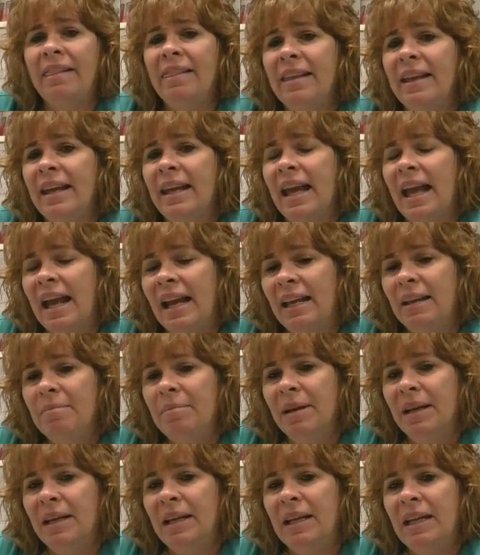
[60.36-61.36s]
think
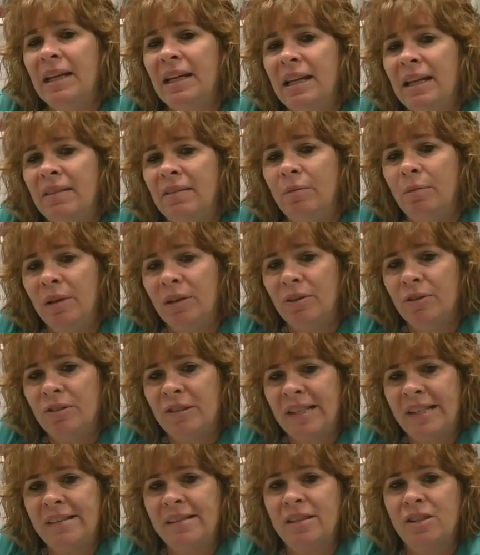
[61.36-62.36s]
anybody in the winter
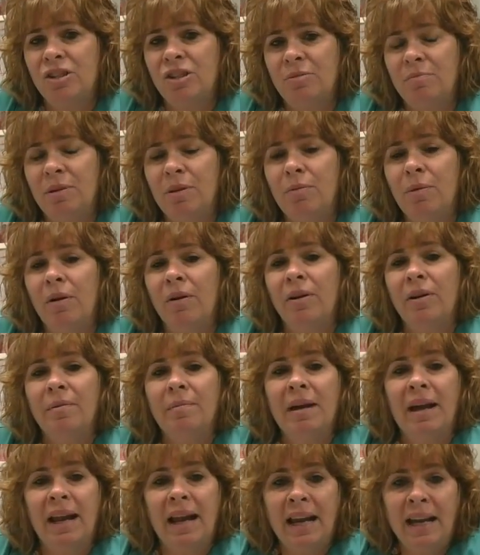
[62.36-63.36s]
season should be worried
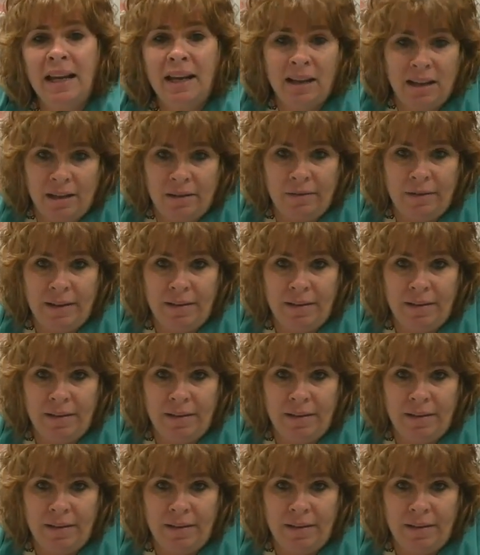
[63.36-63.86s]
about any kind of